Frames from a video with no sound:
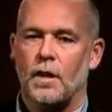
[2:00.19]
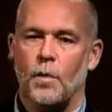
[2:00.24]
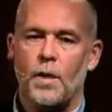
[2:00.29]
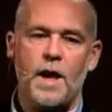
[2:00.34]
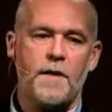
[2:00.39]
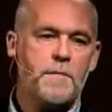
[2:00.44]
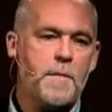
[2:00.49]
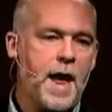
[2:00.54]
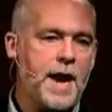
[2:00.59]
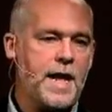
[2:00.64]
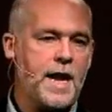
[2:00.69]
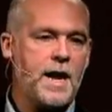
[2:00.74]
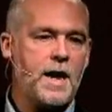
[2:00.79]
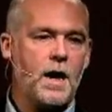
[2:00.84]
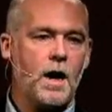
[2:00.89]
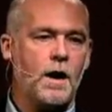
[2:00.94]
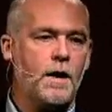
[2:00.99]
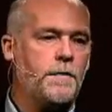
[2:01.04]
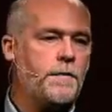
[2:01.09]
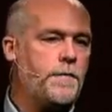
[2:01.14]
have many
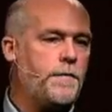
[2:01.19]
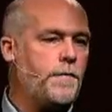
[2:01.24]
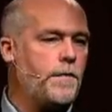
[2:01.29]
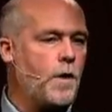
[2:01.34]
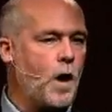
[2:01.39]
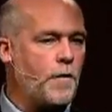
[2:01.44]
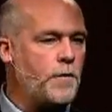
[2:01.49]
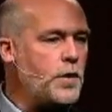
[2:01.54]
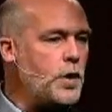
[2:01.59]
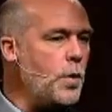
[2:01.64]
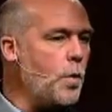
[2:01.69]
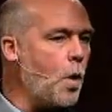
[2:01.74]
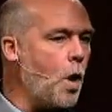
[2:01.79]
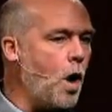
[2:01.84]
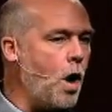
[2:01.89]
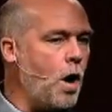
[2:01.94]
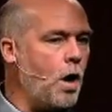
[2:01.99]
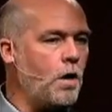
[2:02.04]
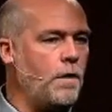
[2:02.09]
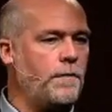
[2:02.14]
of you
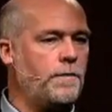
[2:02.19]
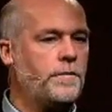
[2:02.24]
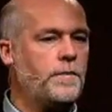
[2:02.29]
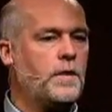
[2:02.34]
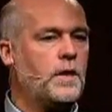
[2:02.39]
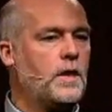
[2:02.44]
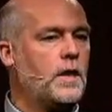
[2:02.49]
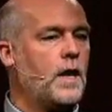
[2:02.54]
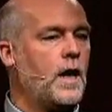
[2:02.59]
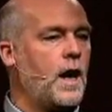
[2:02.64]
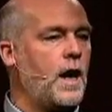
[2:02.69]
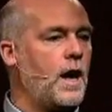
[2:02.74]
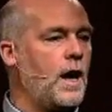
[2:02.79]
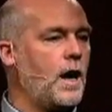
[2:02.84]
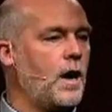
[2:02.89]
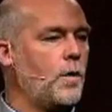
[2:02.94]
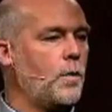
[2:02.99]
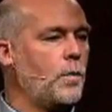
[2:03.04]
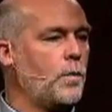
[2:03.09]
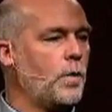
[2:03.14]
all.
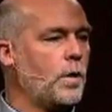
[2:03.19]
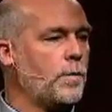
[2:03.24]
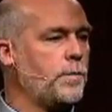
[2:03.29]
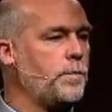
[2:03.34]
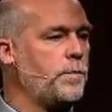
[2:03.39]
We're